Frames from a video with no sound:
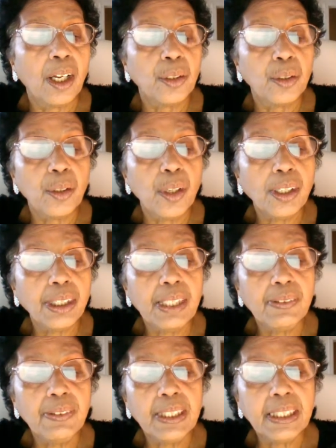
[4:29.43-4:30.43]
Do not
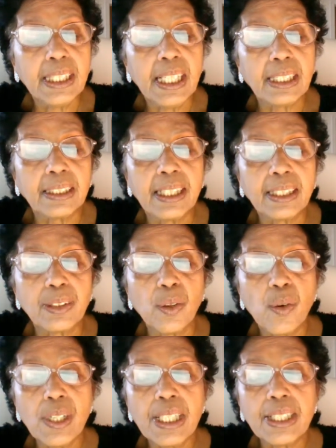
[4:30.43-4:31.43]
even think that no
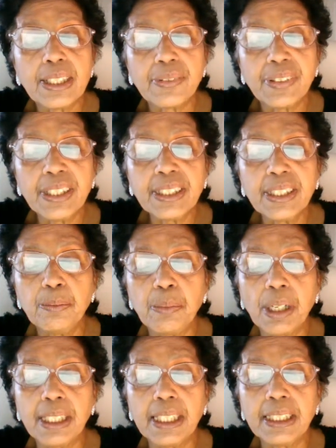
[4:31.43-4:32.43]
one is affected
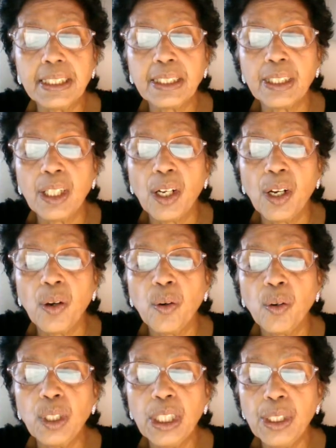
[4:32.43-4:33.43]
by it,
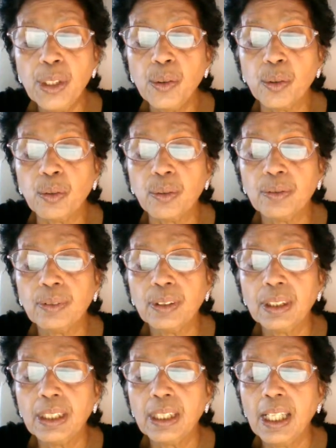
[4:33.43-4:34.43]
only you.
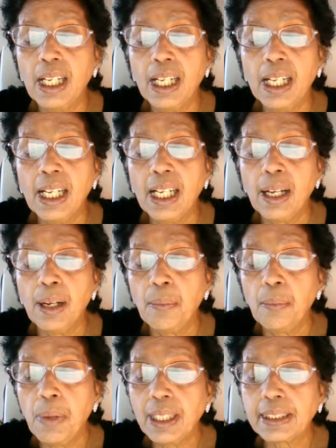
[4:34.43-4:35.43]

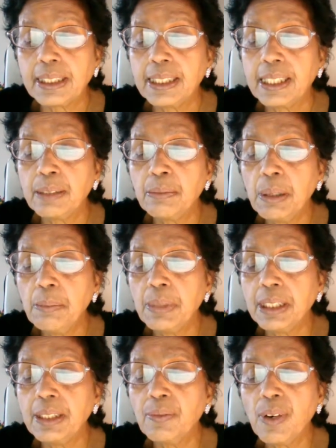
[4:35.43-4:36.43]
But remember,
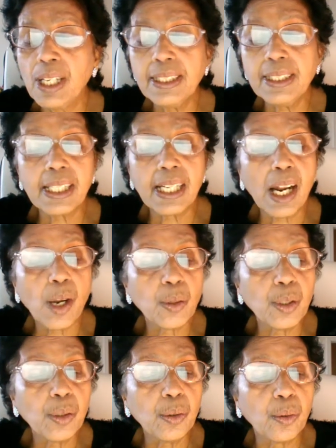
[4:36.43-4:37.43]
the ones around
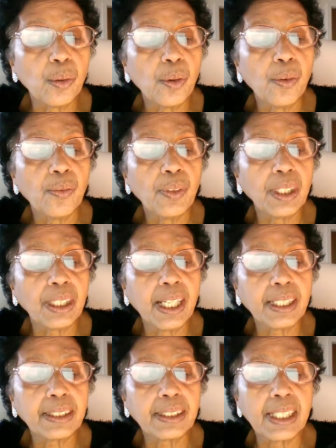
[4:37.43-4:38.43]
you will
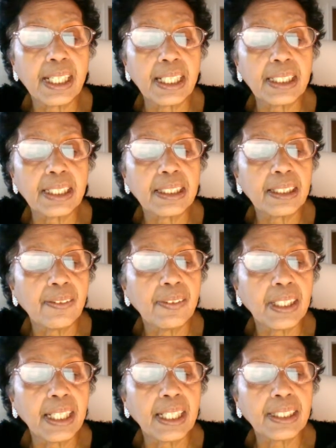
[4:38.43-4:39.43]
get change, will
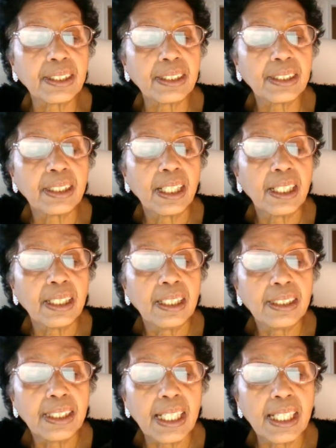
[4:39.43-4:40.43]
get
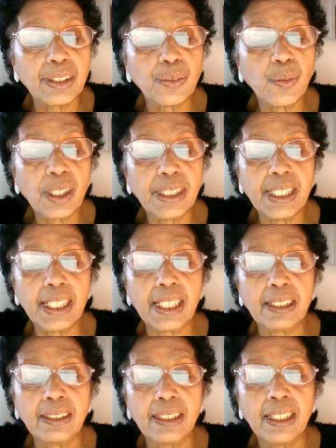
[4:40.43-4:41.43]
change one day.
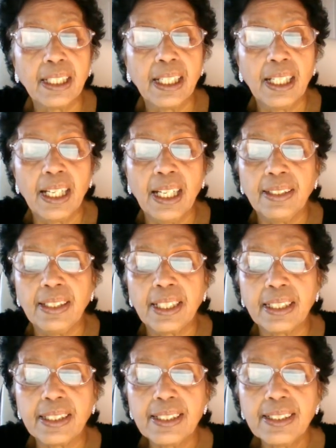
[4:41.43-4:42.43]

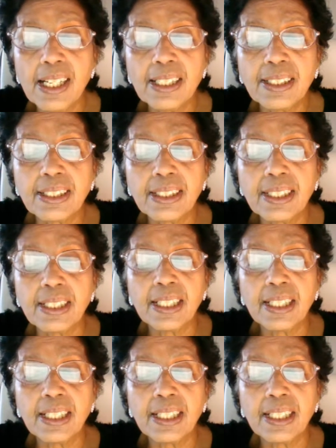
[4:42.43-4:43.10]
That results,